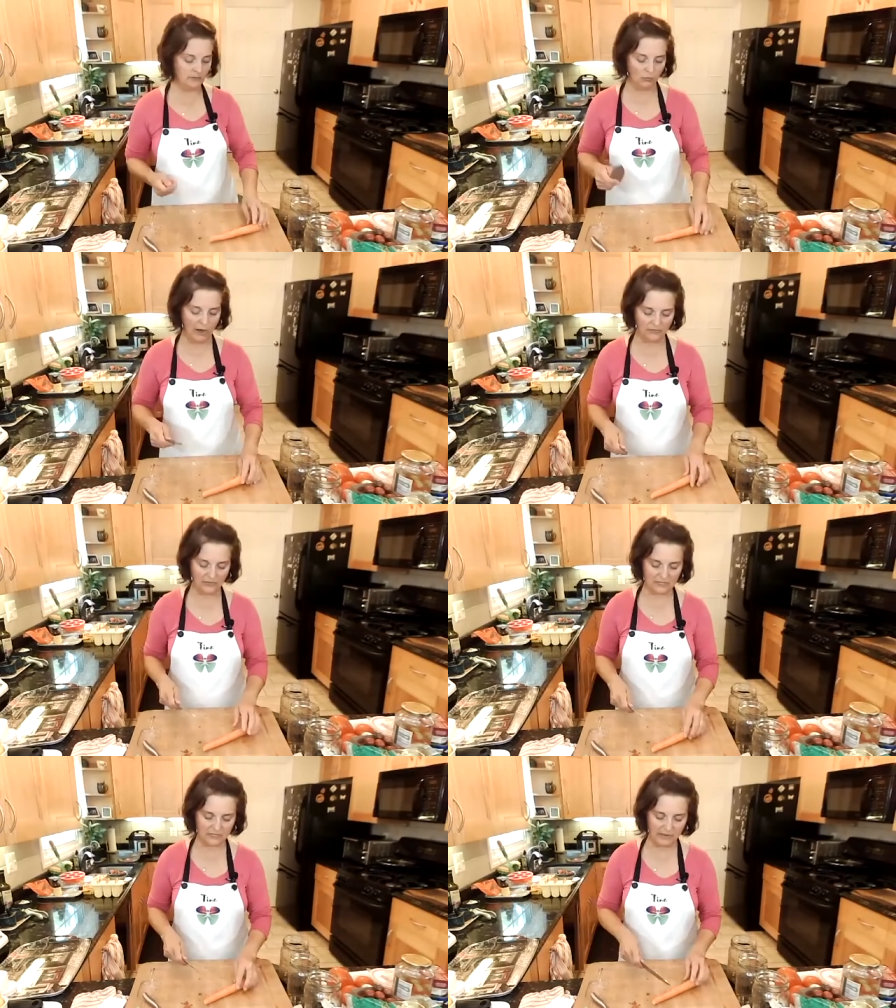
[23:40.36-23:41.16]
Round
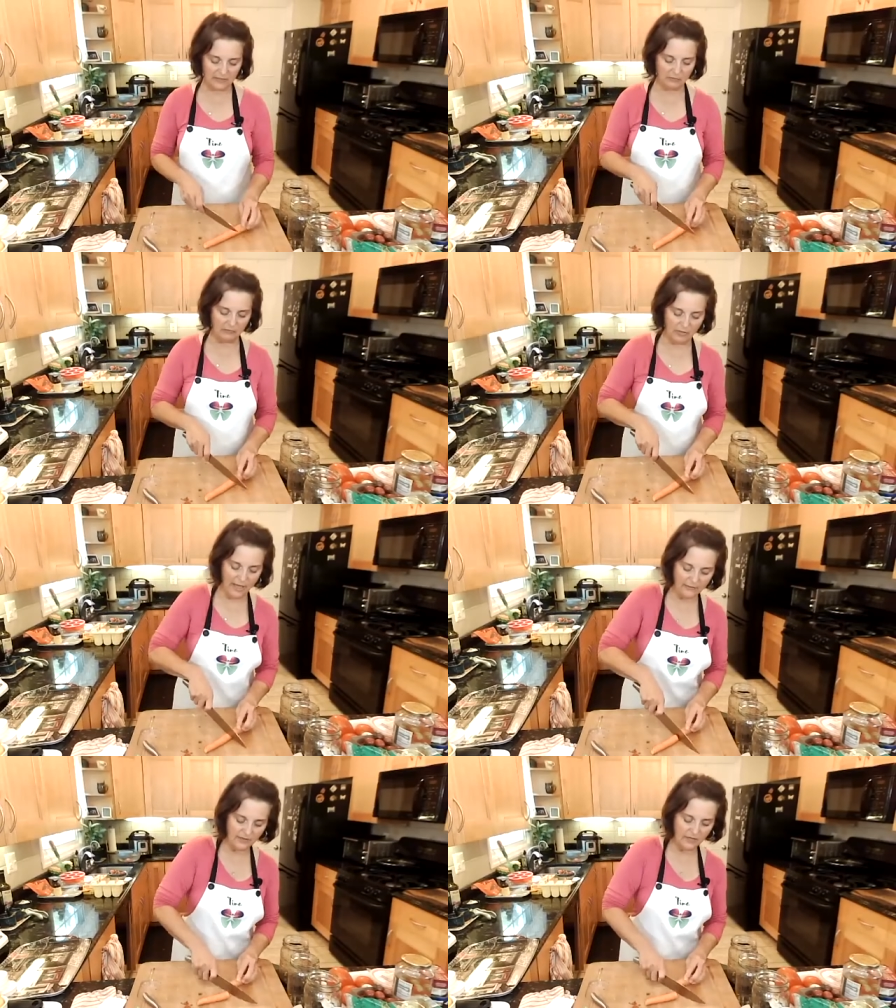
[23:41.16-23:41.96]
things make them
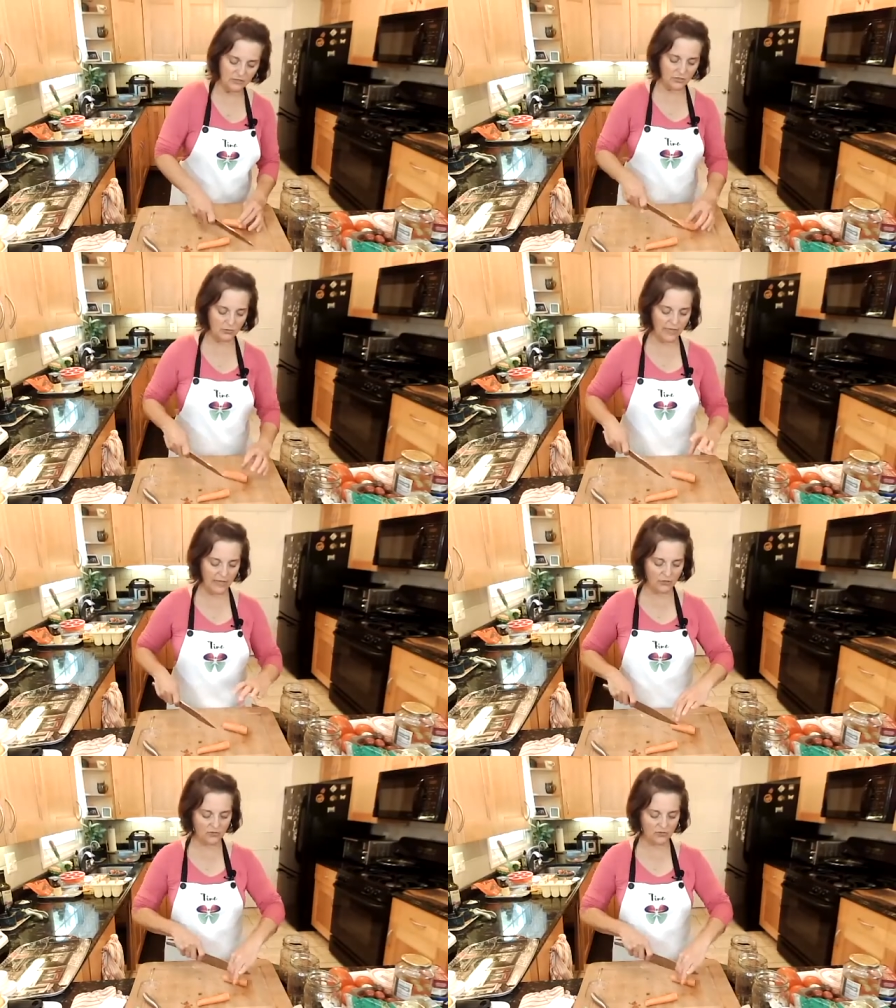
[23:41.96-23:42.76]
flat so
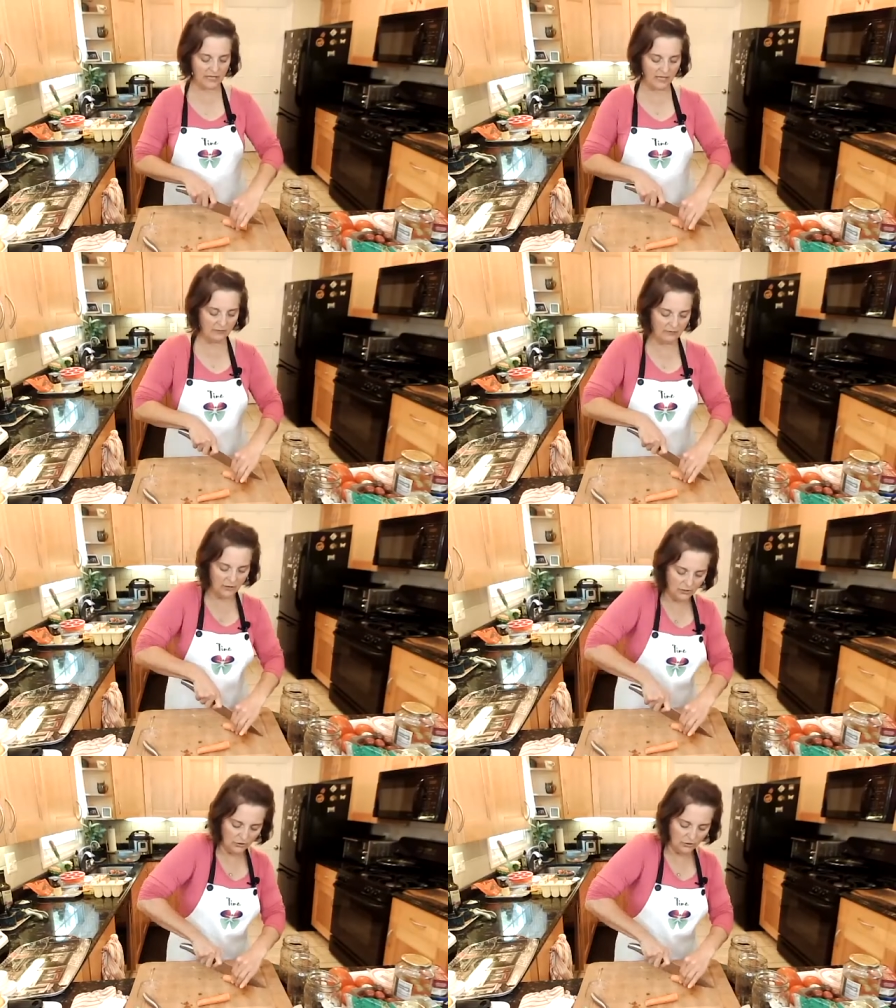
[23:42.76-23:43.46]
that you save